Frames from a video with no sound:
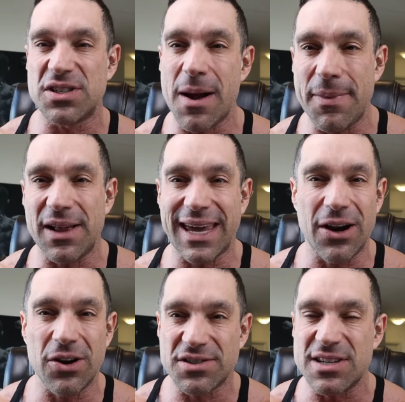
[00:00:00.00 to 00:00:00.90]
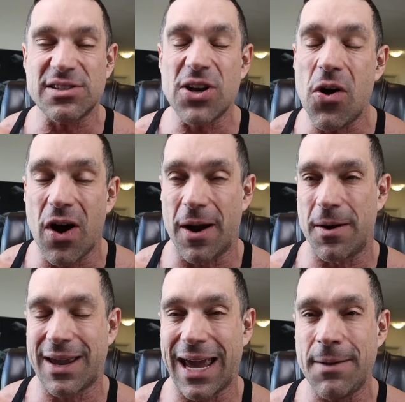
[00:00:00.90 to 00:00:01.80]
dumbbell curls, and so
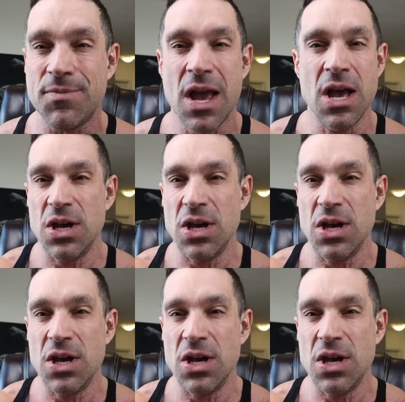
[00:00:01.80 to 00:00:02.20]
on, okay?